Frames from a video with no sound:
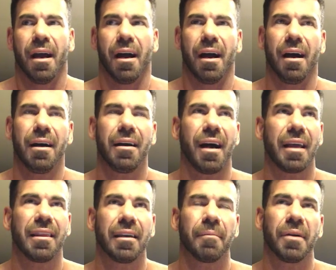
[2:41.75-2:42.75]
I
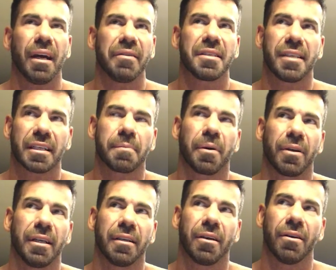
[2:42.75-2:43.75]
think I'm going to have a sex
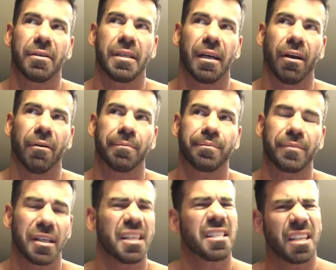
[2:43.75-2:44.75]
party in the hotel.
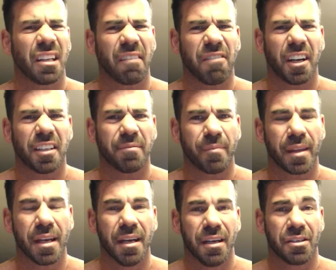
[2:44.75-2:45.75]
Doesn't that sound like fun?
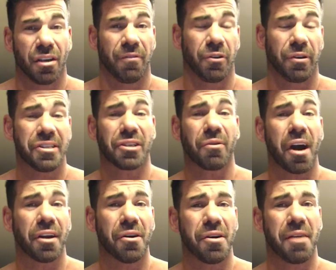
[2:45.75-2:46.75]
So if you're in
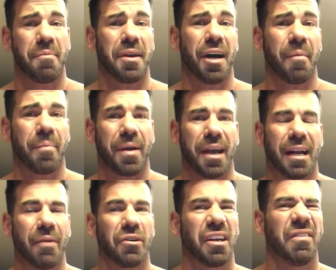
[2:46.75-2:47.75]
Toronto, hit me up and
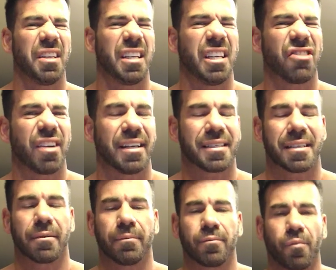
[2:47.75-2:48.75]
I will give you the address.